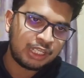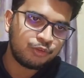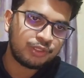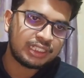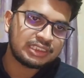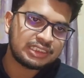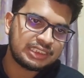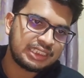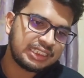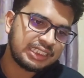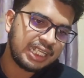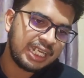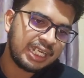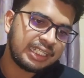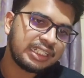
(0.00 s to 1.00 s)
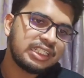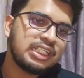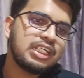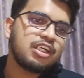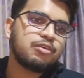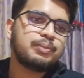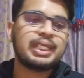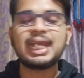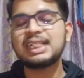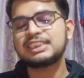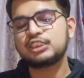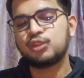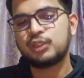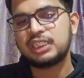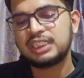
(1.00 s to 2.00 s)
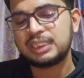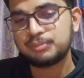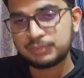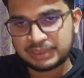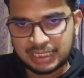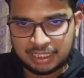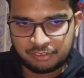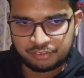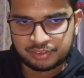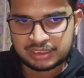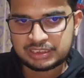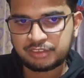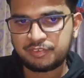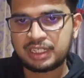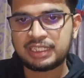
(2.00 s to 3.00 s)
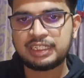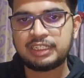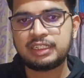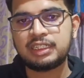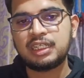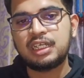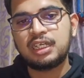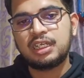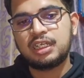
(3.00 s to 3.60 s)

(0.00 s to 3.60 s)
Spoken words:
Now you can see that Mikhail Chigorin himself is a very